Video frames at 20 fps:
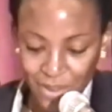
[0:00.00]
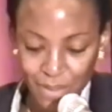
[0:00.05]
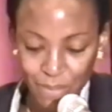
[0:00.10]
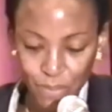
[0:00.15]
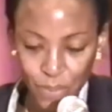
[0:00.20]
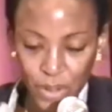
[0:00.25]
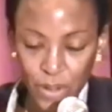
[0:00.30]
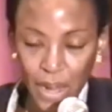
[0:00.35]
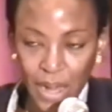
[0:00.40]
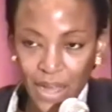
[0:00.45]

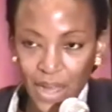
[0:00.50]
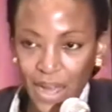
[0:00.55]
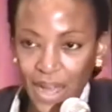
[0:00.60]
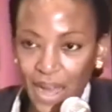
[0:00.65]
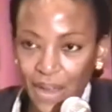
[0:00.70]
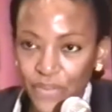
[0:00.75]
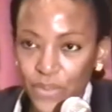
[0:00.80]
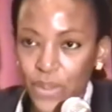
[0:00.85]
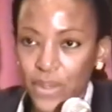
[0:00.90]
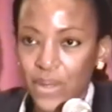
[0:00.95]
but I
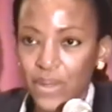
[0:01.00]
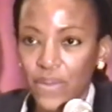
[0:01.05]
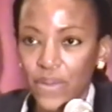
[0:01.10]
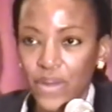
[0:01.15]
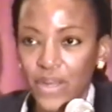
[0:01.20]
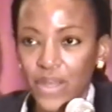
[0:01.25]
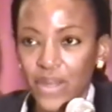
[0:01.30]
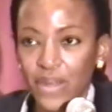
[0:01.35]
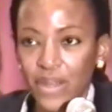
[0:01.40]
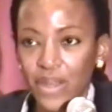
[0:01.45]
have to say that
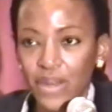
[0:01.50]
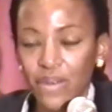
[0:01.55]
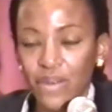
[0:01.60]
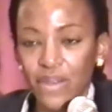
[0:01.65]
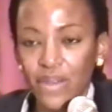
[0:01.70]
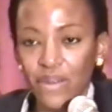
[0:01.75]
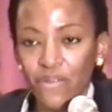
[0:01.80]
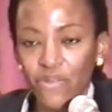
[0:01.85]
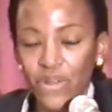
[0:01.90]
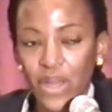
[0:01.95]

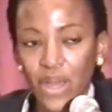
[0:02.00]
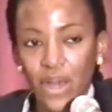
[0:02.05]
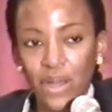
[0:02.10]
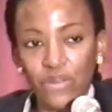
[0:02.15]
in regard